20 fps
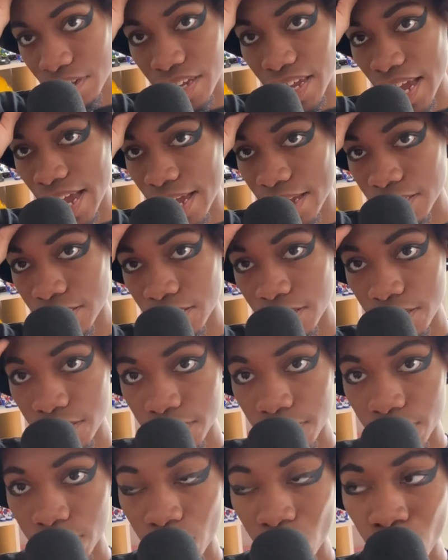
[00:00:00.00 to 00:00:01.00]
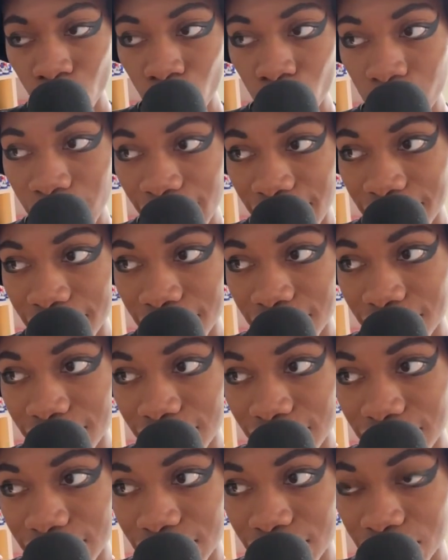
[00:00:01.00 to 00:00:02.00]
and just who had
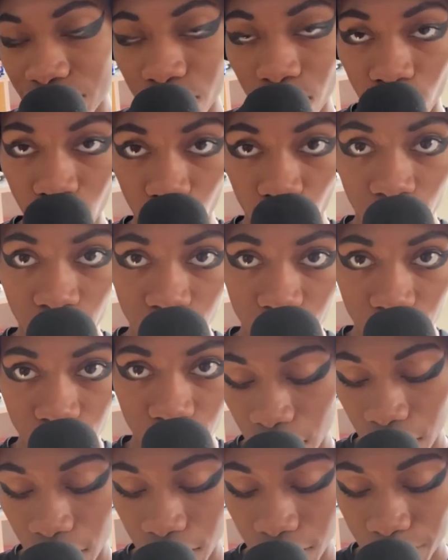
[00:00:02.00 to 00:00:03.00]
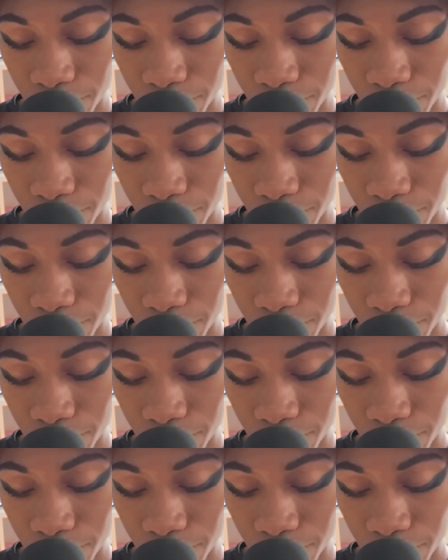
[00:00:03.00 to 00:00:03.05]
control over the group.